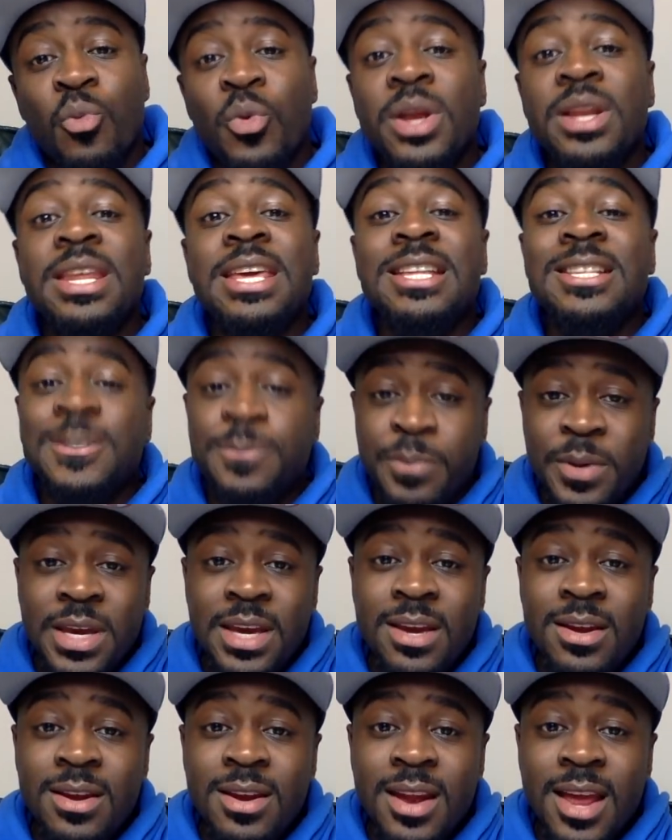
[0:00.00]
We need
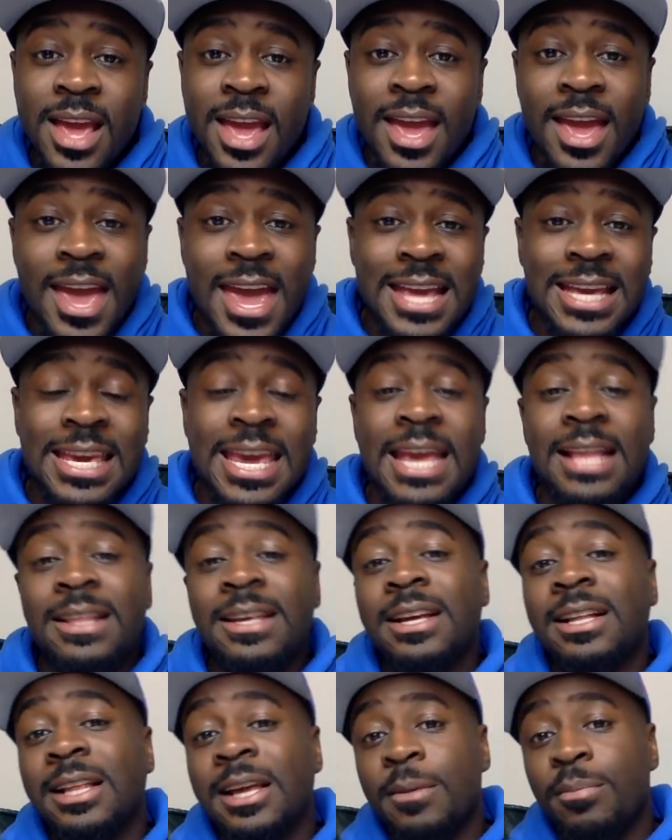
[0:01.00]
speed, and
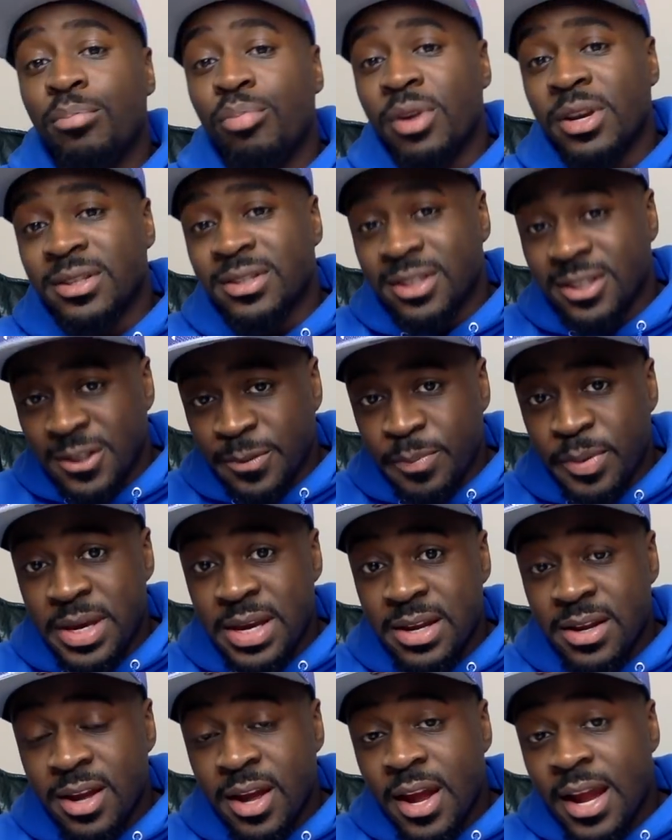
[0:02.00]
Kalen Clay brings the
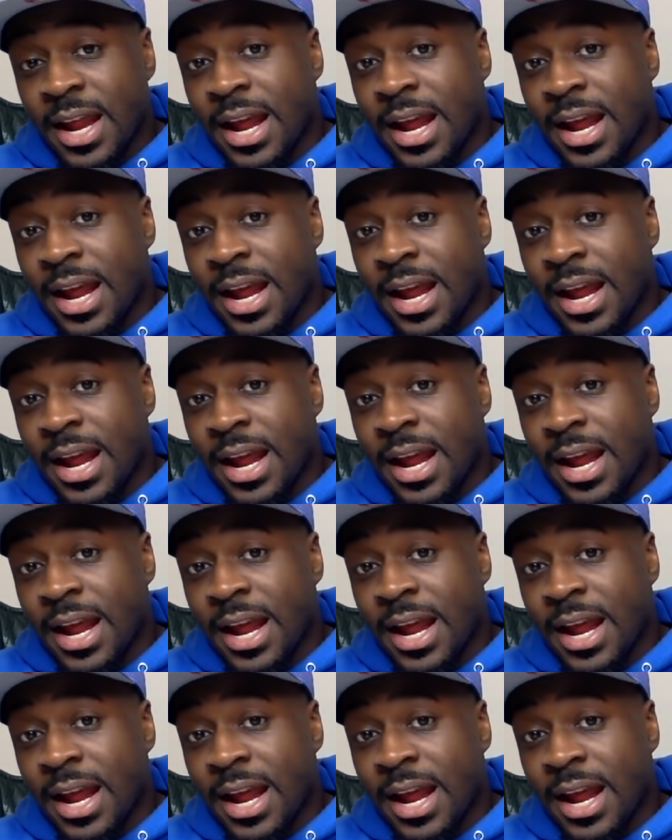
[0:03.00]
speed.